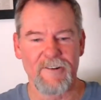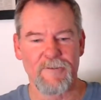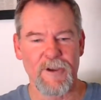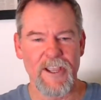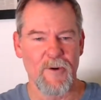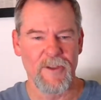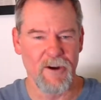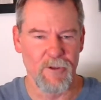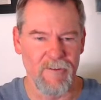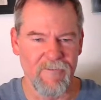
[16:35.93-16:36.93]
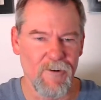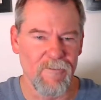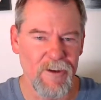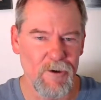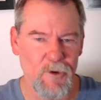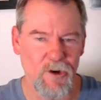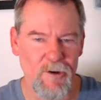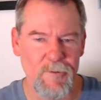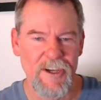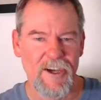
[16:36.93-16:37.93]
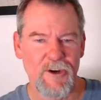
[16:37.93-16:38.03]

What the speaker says: And we go in there with a full film crew.